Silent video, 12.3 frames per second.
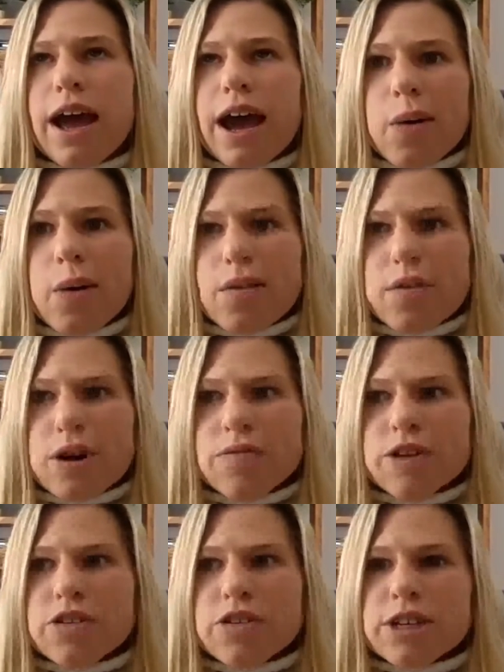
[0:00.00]
However, if
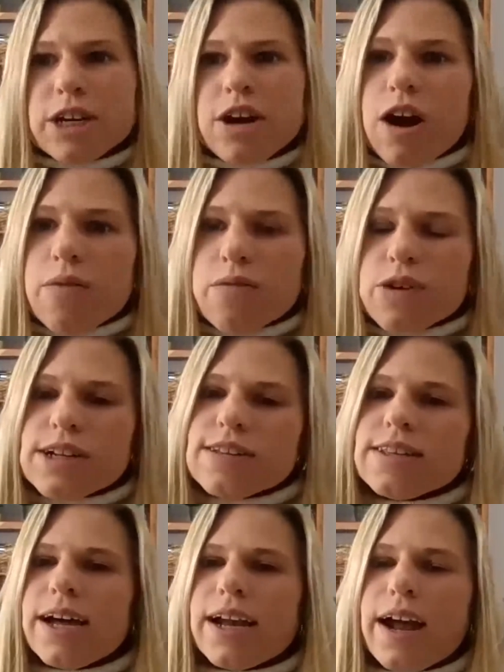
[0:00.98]
there's a conference
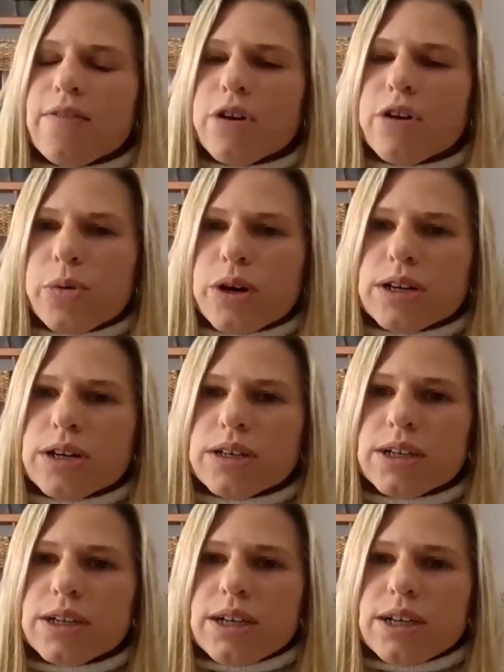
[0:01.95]
that everyone